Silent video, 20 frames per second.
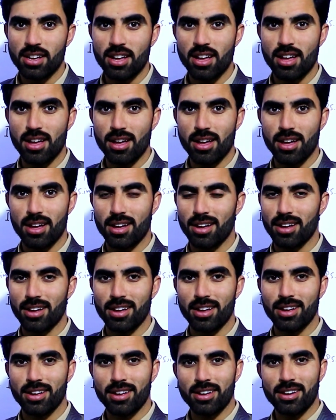
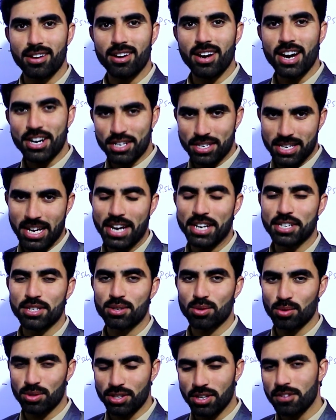uh, on site.
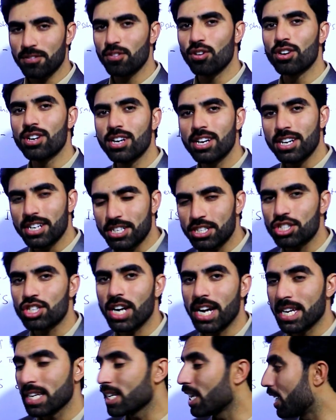So therefore
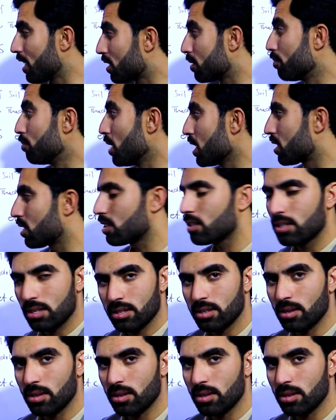drawing is must.